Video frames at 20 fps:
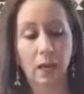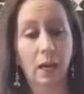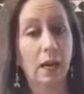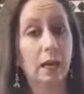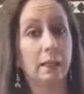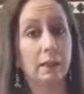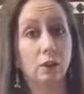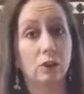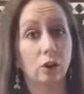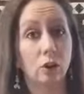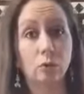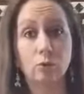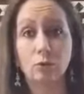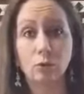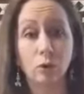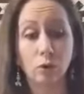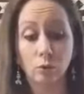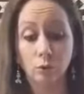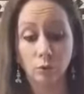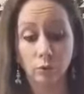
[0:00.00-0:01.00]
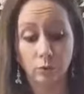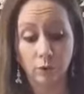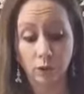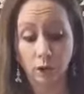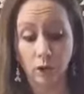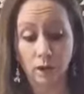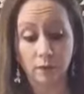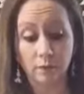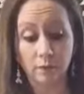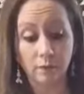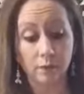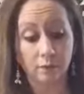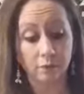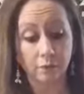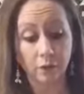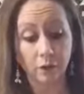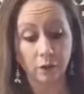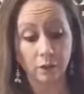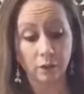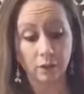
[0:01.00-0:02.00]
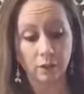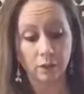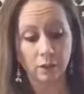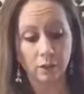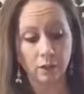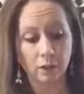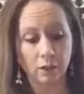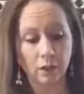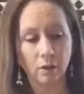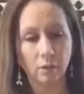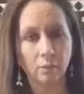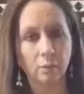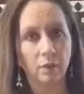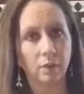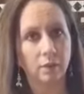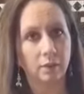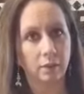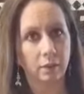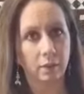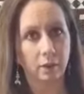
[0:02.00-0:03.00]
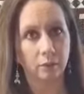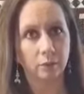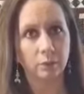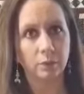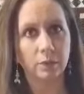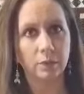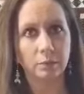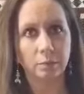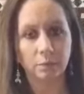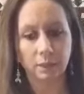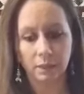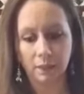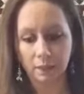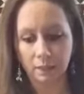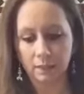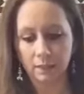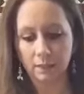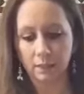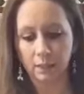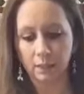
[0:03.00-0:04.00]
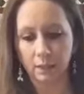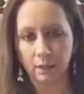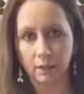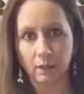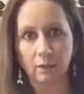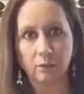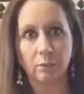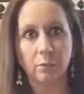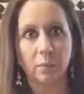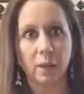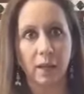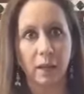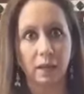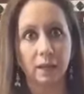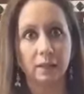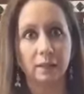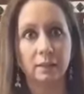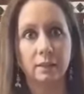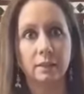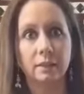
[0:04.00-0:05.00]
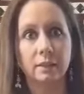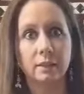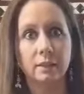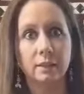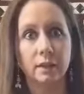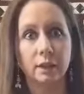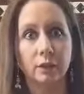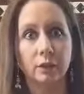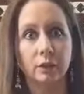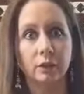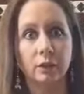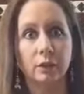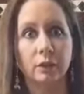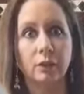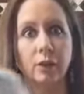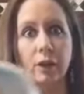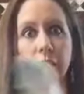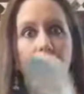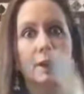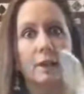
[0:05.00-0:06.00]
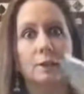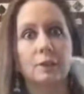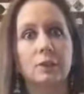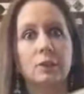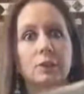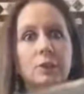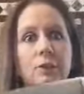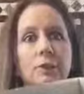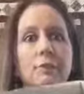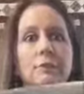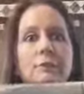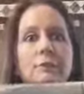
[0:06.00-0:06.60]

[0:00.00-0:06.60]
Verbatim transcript: I don't know who thought of it first, but there was plenty of paint in the garage.